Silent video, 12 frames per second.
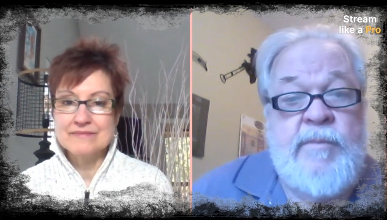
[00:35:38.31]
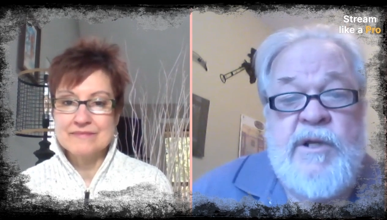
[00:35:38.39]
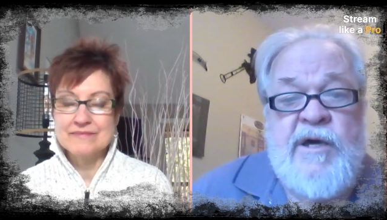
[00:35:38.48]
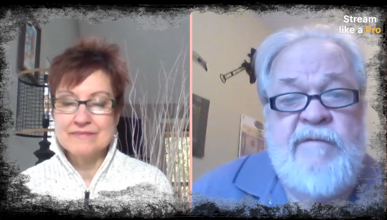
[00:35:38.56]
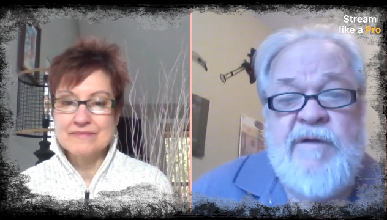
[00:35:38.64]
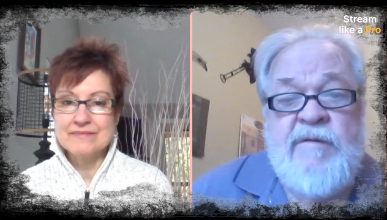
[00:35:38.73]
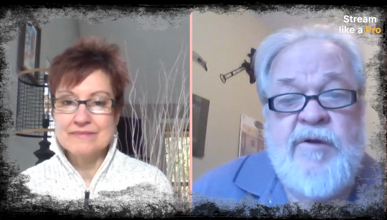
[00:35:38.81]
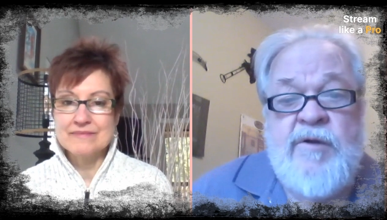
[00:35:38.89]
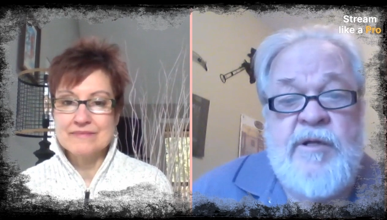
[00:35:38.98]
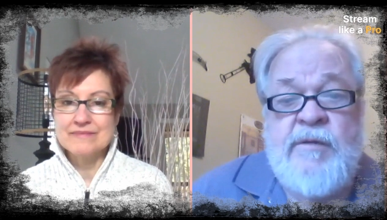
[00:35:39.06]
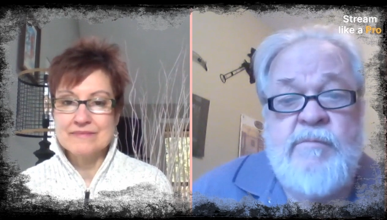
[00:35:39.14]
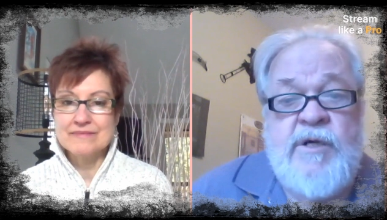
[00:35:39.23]
Speaker 1: But I've never
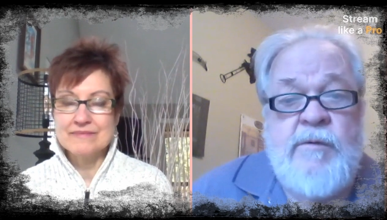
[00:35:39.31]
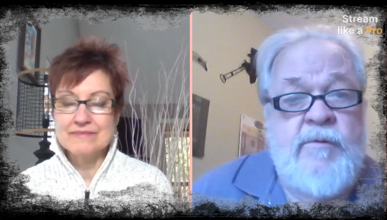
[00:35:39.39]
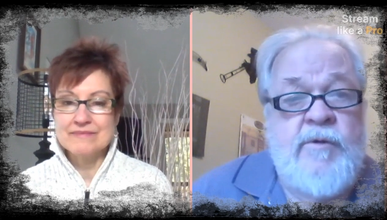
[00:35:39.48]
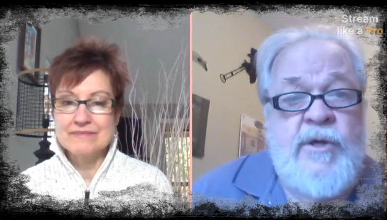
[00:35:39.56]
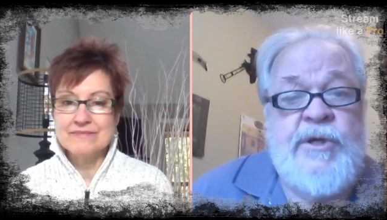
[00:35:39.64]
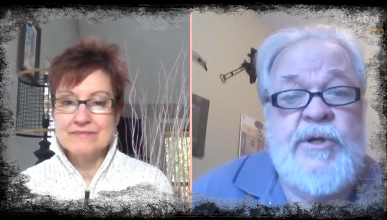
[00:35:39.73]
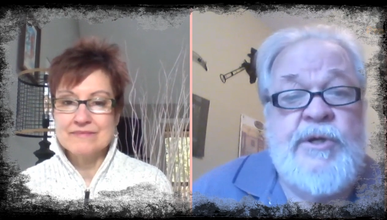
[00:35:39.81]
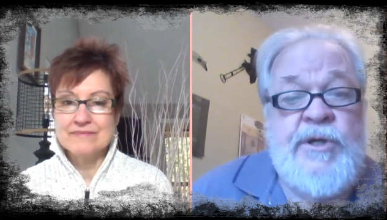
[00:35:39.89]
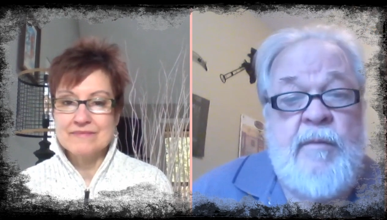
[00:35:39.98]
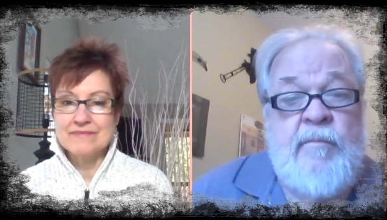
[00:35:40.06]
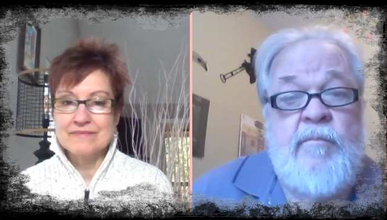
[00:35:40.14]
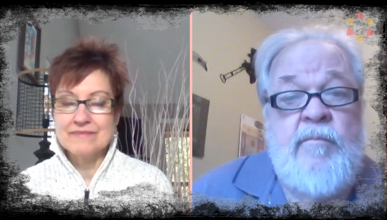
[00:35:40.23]
heard anybody really
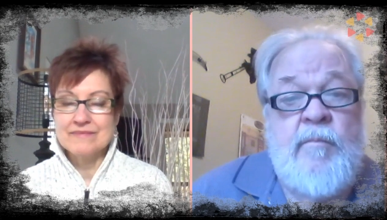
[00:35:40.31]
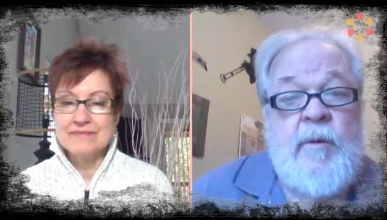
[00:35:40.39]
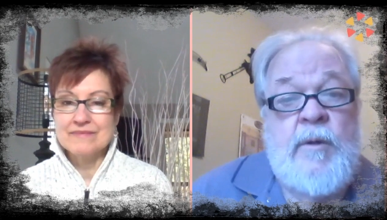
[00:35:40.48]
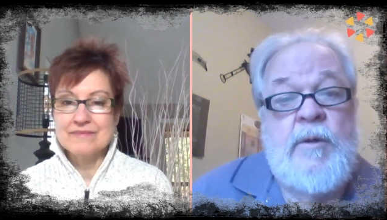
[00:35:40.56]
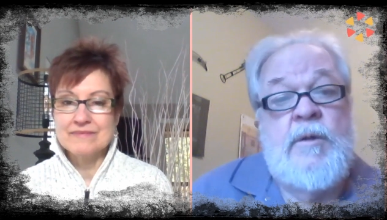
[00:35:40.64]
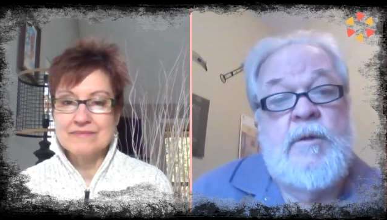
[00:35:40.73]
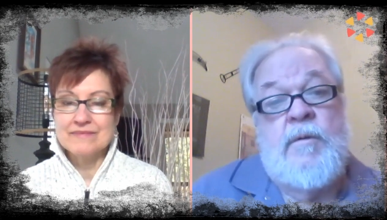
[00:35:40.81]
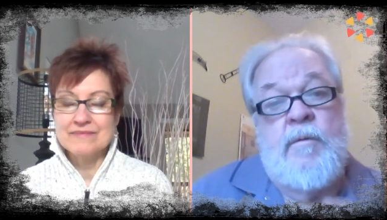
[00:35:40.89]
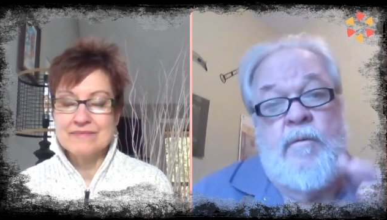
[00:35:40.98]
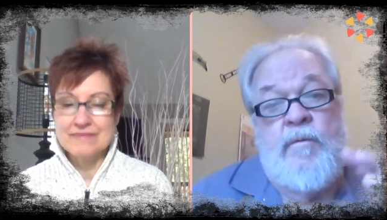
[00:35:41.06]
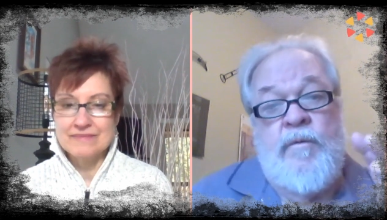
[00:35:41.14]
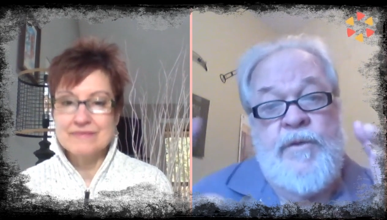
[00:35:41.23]
condemn
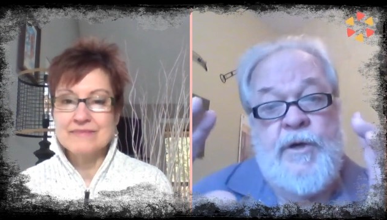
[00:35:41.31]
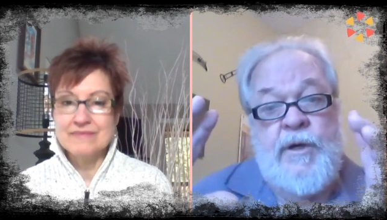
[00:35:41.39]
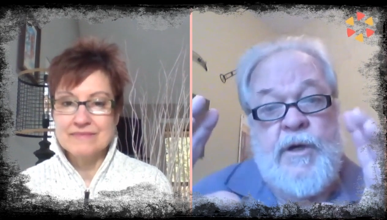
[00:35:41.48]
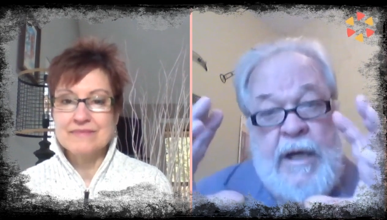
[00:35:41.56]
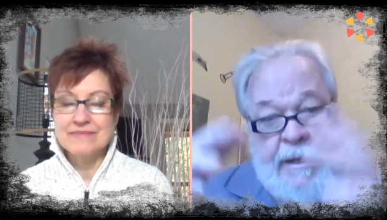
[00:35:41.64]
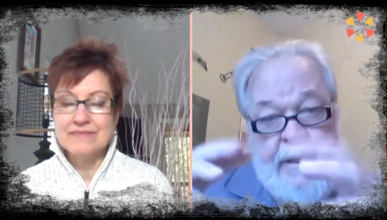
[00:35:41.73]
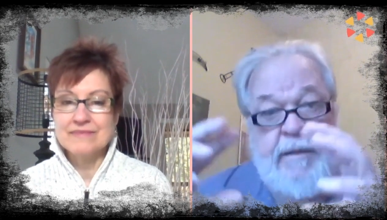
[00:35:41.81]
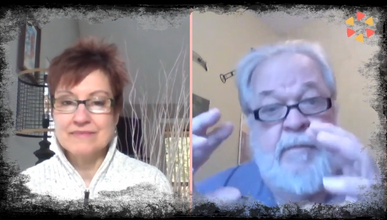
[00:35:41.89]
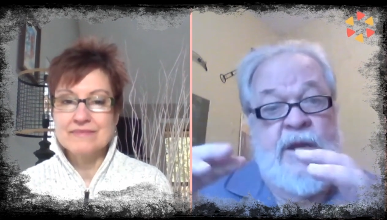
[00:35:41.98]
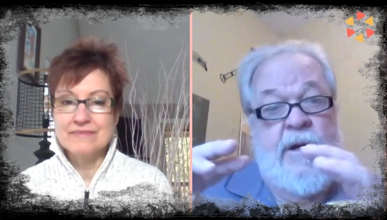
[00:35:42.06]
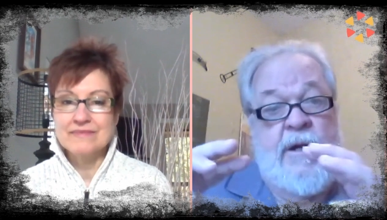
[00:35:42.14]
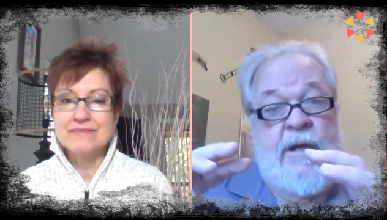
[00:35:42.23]
the idea
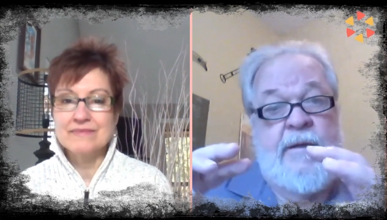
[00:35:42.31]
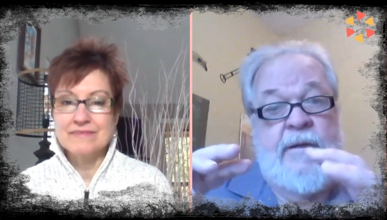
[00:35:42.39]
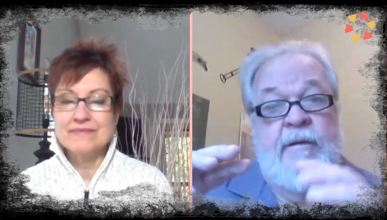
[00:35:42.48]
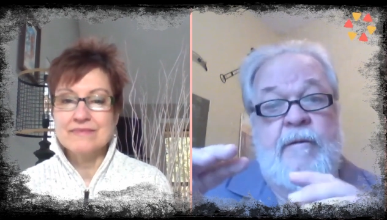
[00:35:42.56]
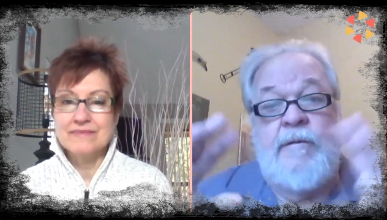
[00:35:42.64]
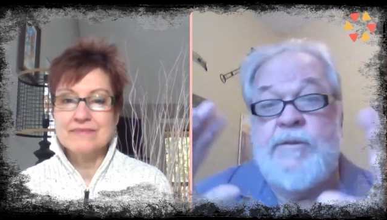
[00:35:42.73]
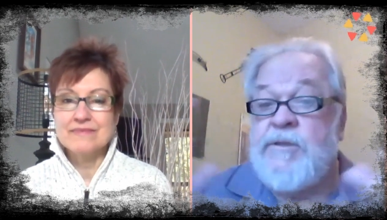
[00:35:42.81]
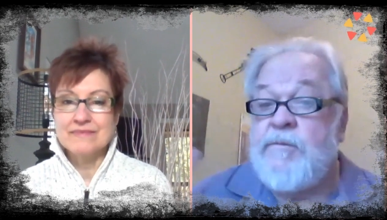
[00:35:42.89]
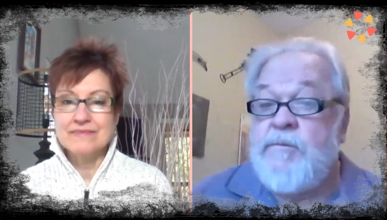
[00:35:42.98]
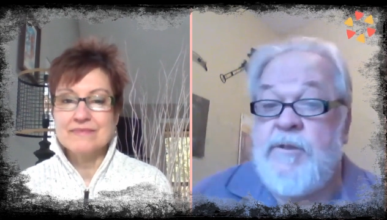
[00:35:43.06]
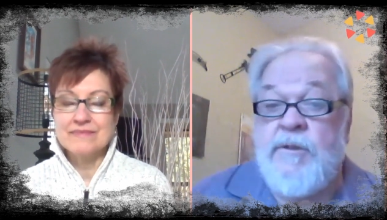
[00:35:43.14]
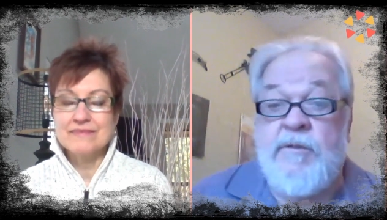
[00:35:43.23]
behind it. He
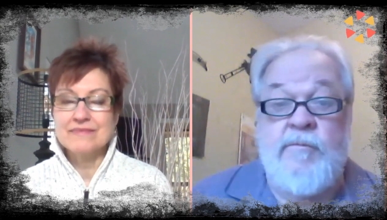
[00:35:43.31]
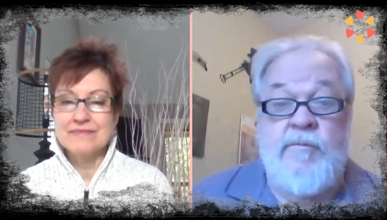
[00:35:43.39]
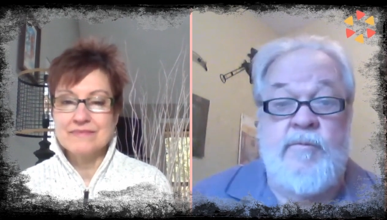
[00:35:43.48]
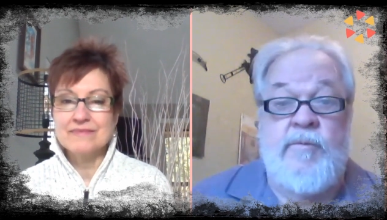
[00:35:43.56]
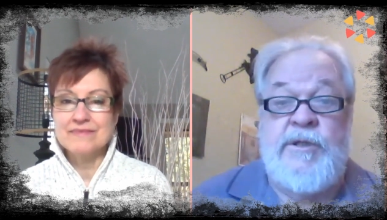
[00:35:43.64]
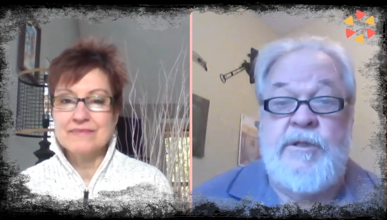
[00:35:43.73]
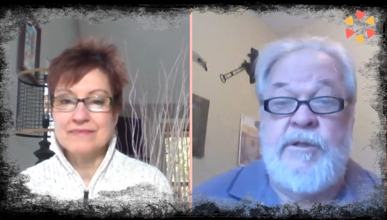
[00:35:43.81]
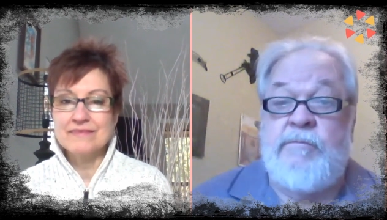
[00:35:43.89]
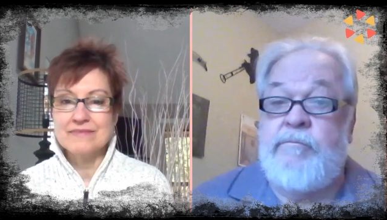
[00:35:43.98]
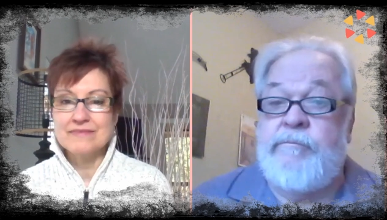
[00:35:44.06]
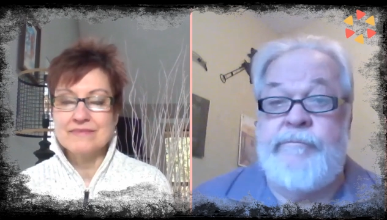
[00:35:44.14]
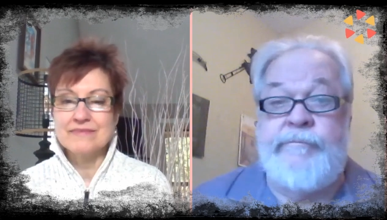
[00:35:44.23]
said, you know, we